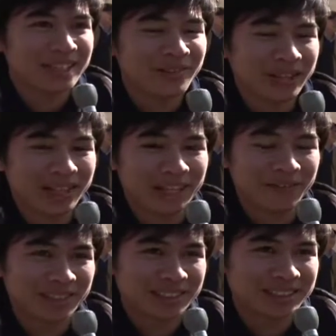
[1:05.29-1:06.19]
When I look at
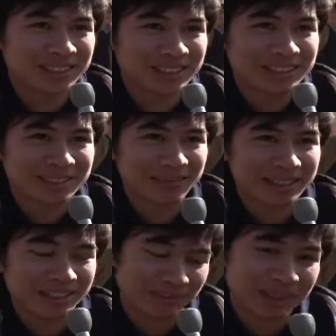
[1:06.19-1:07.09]
future students and my
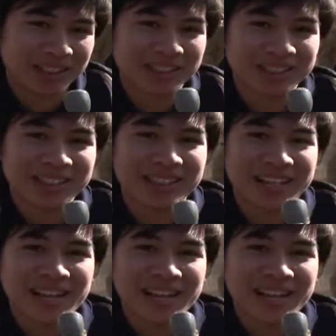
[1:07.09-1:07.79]
and my children,